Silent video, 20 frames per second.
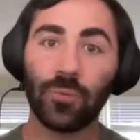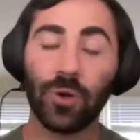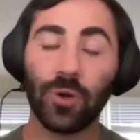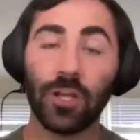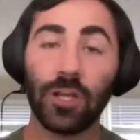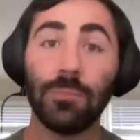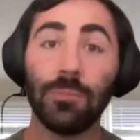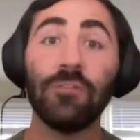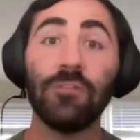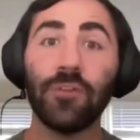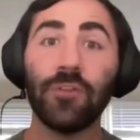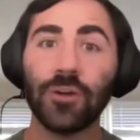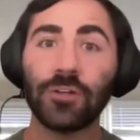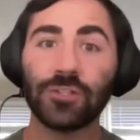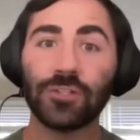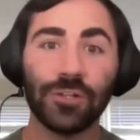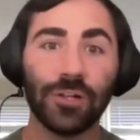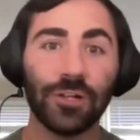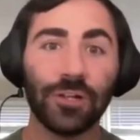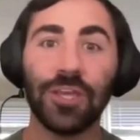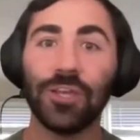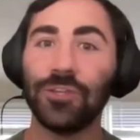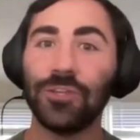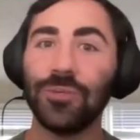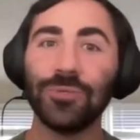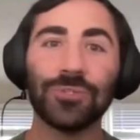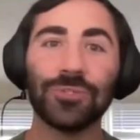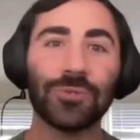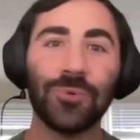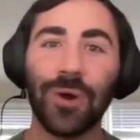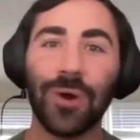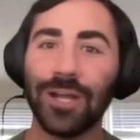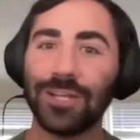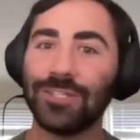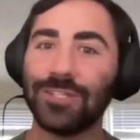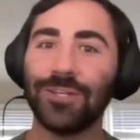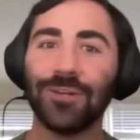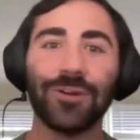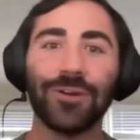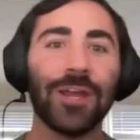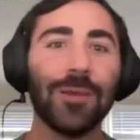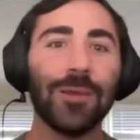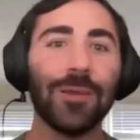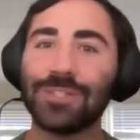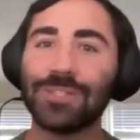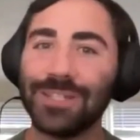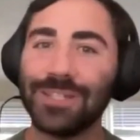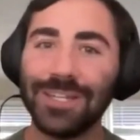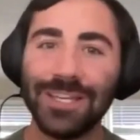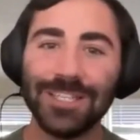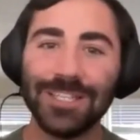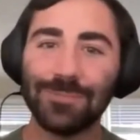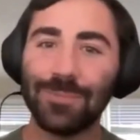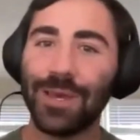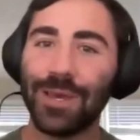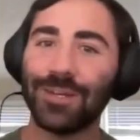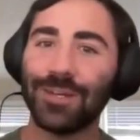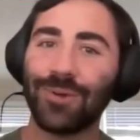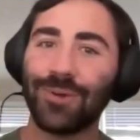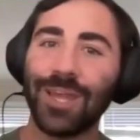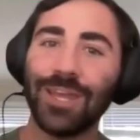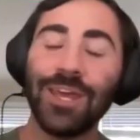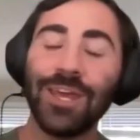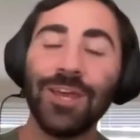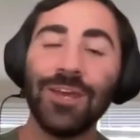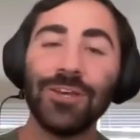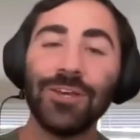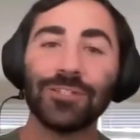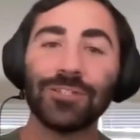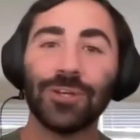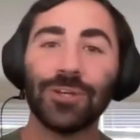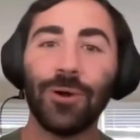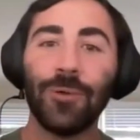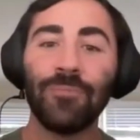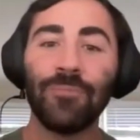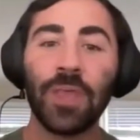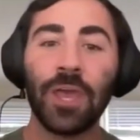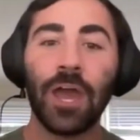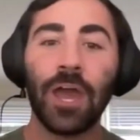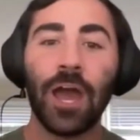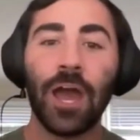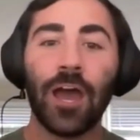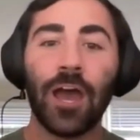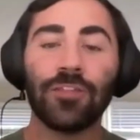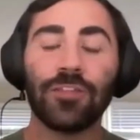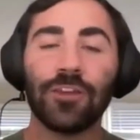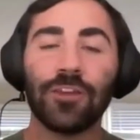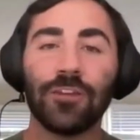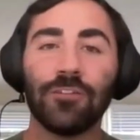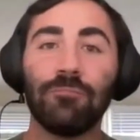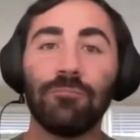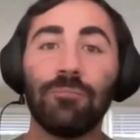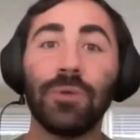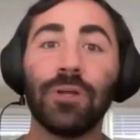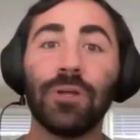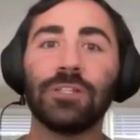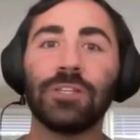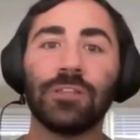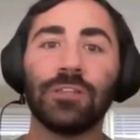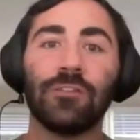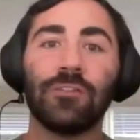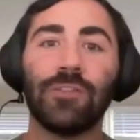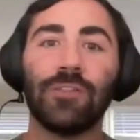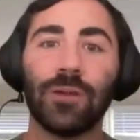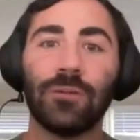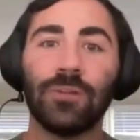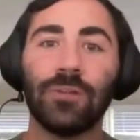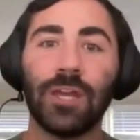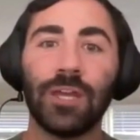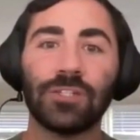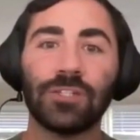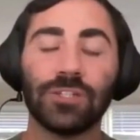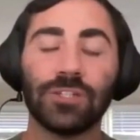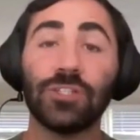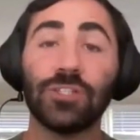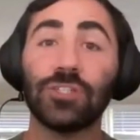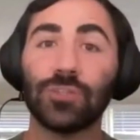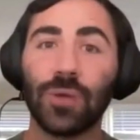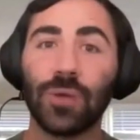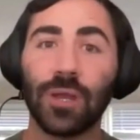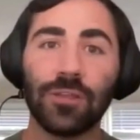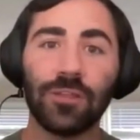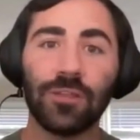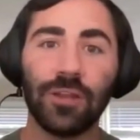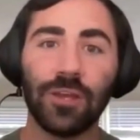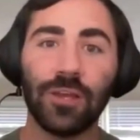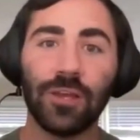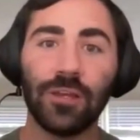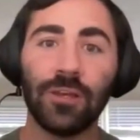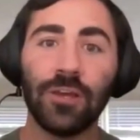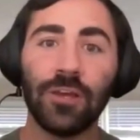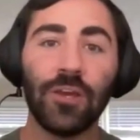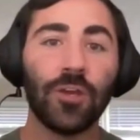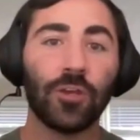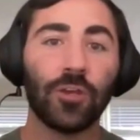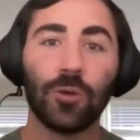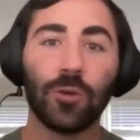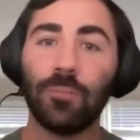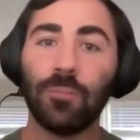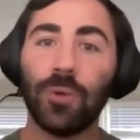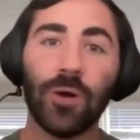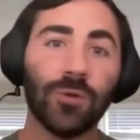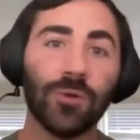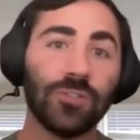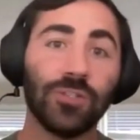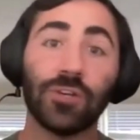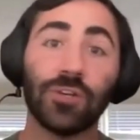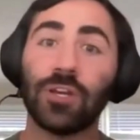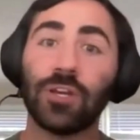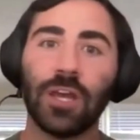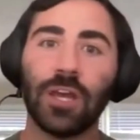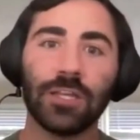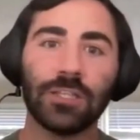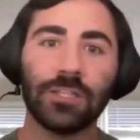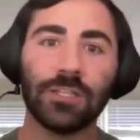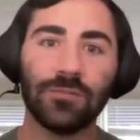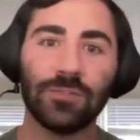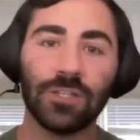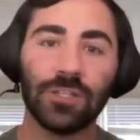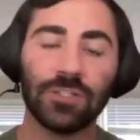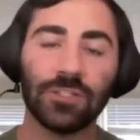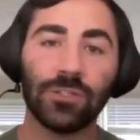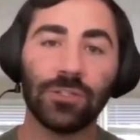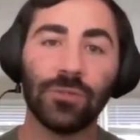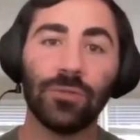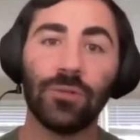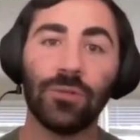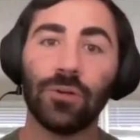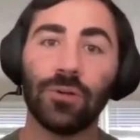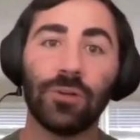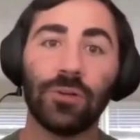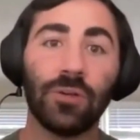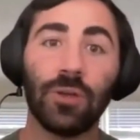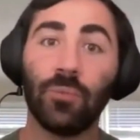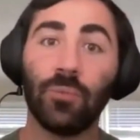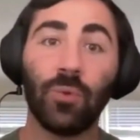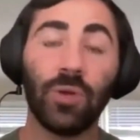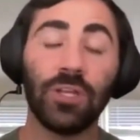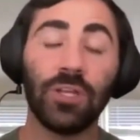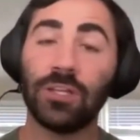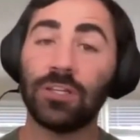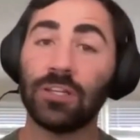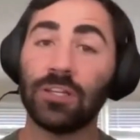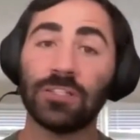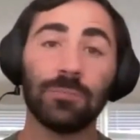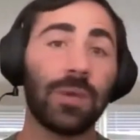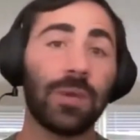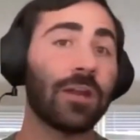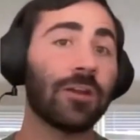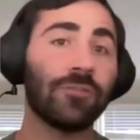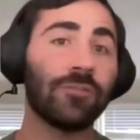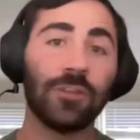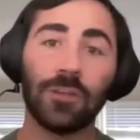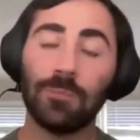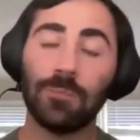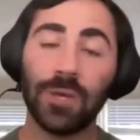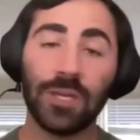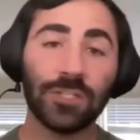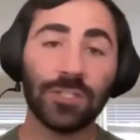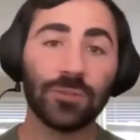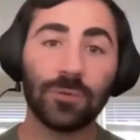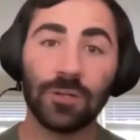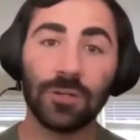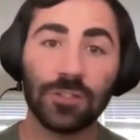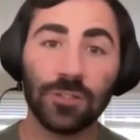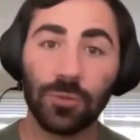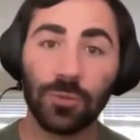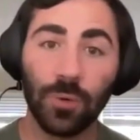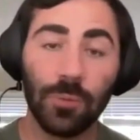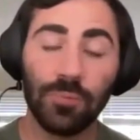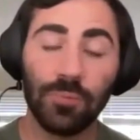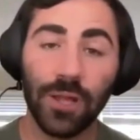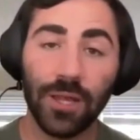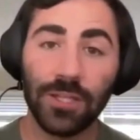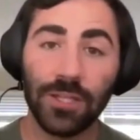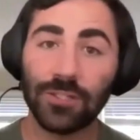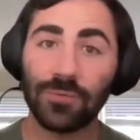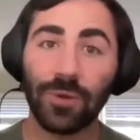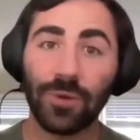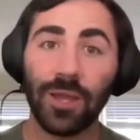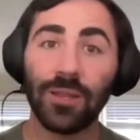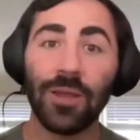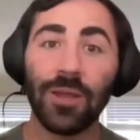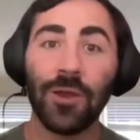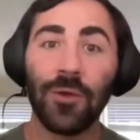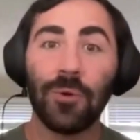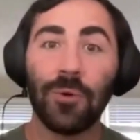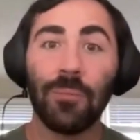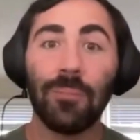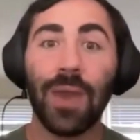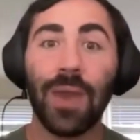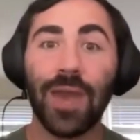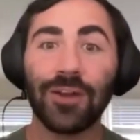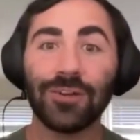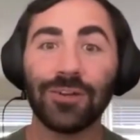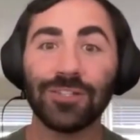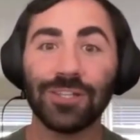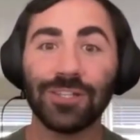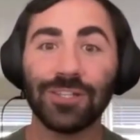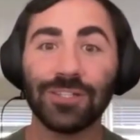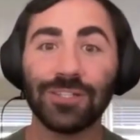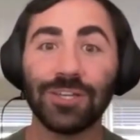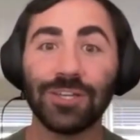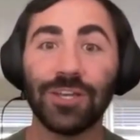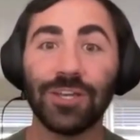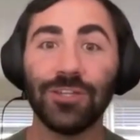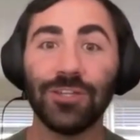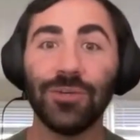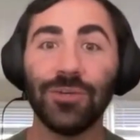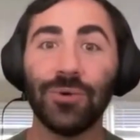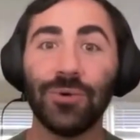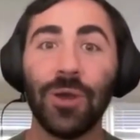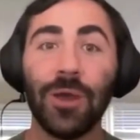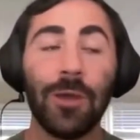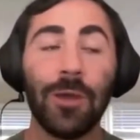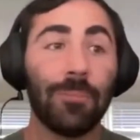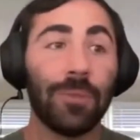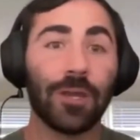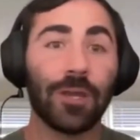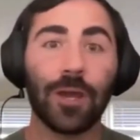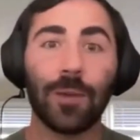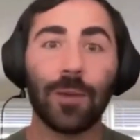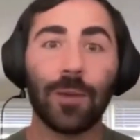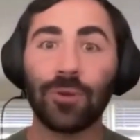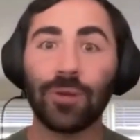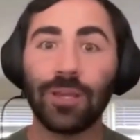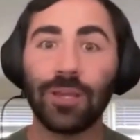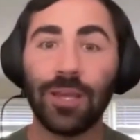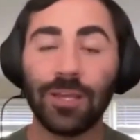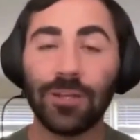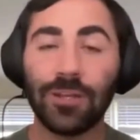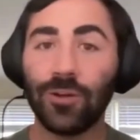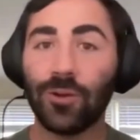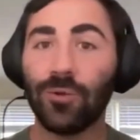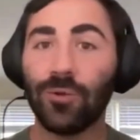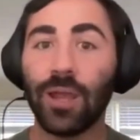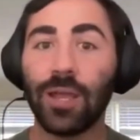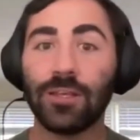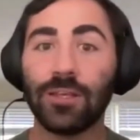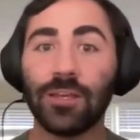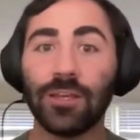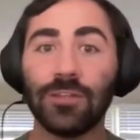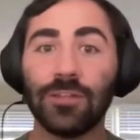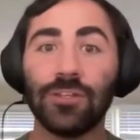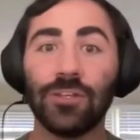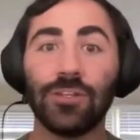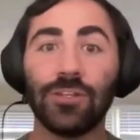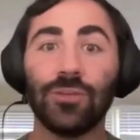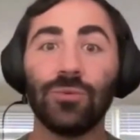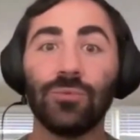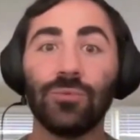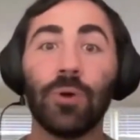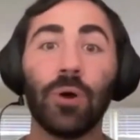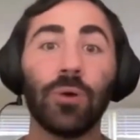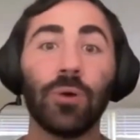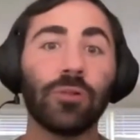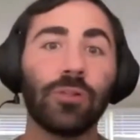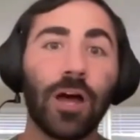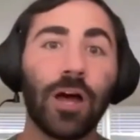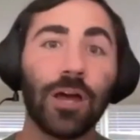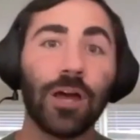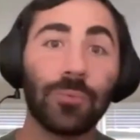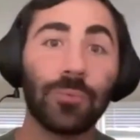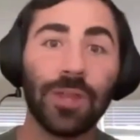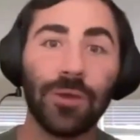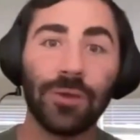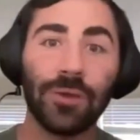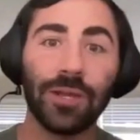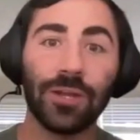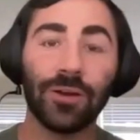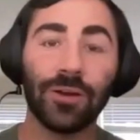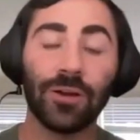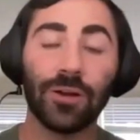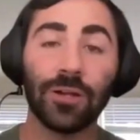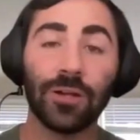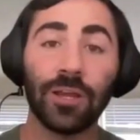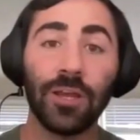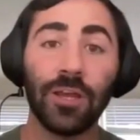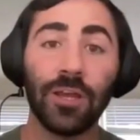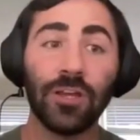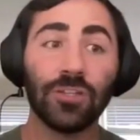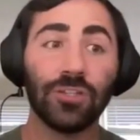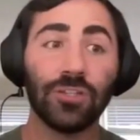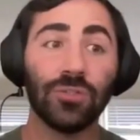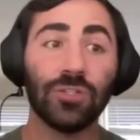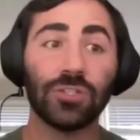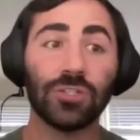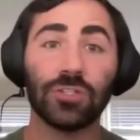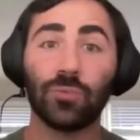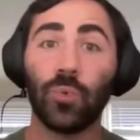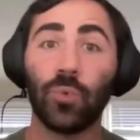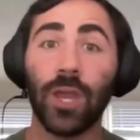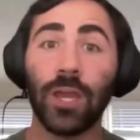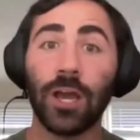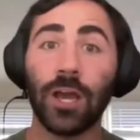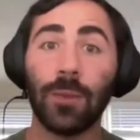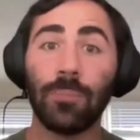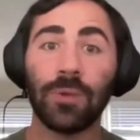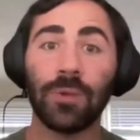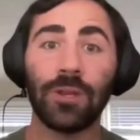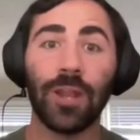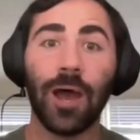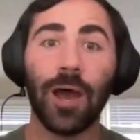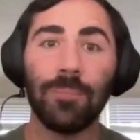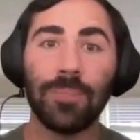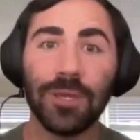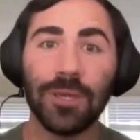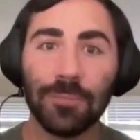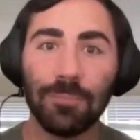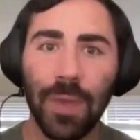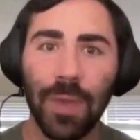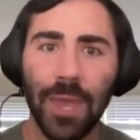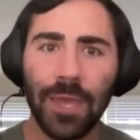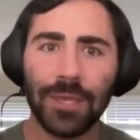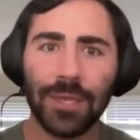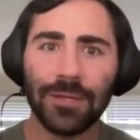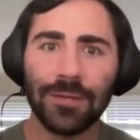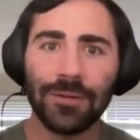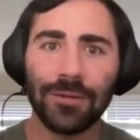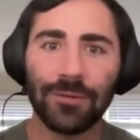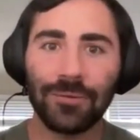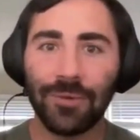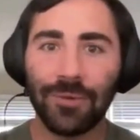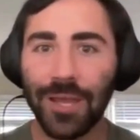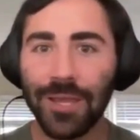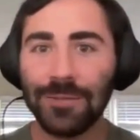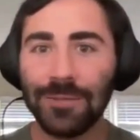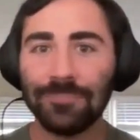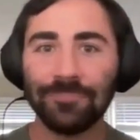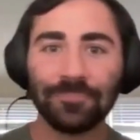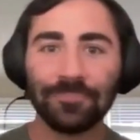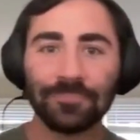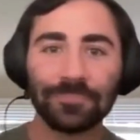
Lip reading: We're going to be functional. Can you squat? Do your hips and knees bend, right? So I think of building the foundation, strengthening your bones, your connective tissue. It doesn't matter if you can bench press 3 plates, right? What matters is, can you pick up your kid, your grandkid? Can you mow the lawn without getting hurt? Do you just wake up and not be in pain, right?